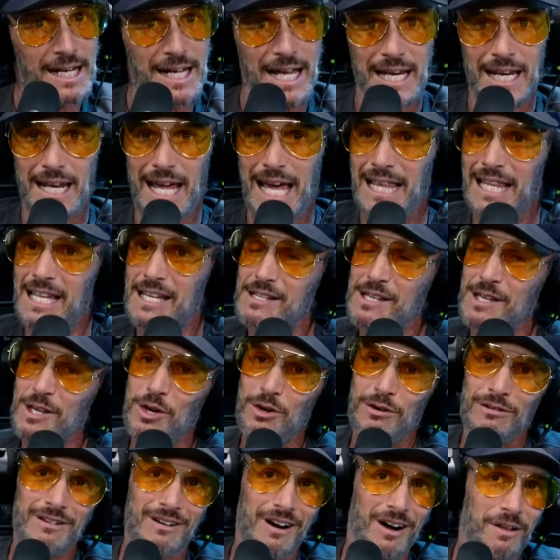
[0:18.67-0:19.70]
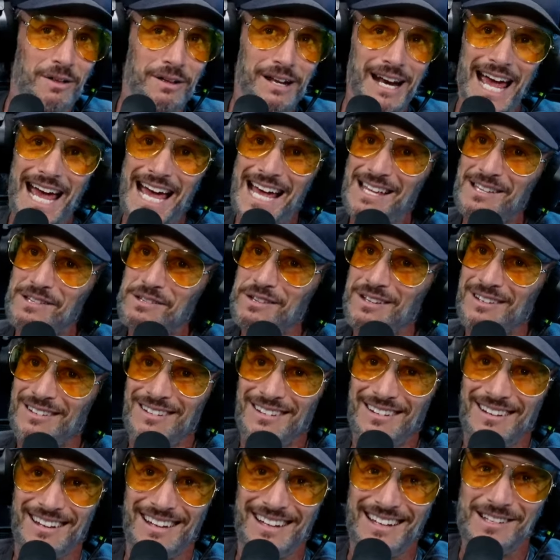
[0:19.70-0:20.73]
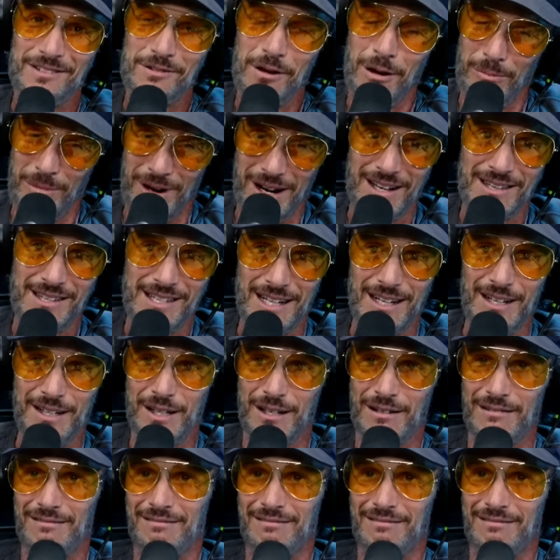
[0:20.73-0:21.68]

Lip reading: listen, you're calling ask. So I'm going to tell you,